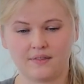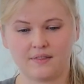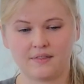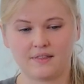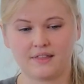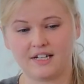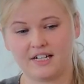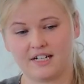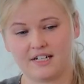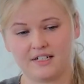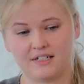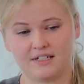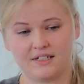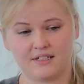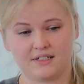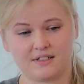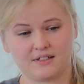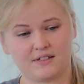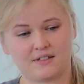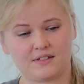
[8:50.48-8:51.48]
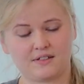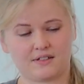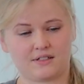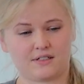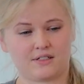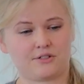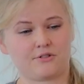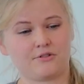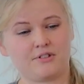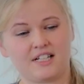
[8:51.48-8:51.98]
that is
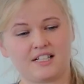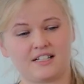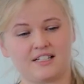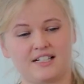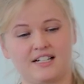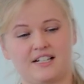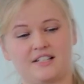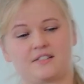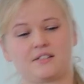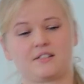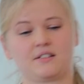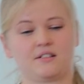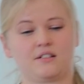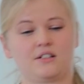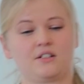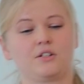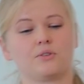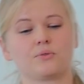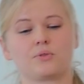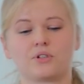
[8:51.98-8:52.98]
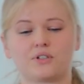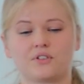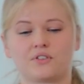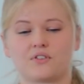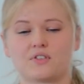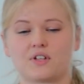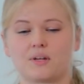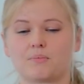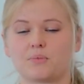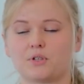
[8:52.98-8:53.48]
realized in a new
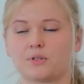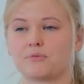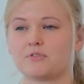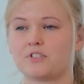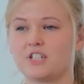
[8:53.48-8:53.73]
concept of